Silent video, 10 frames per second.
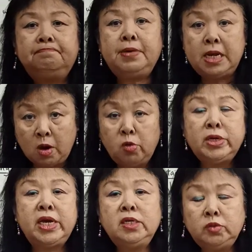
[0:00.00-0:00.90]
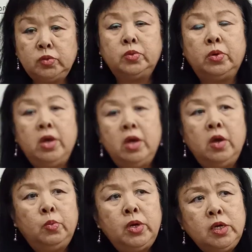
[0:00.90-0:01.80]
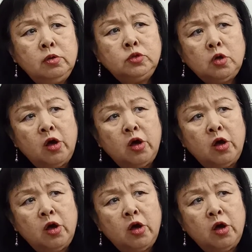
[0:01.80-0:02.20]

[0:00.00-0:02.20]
belonging to. We use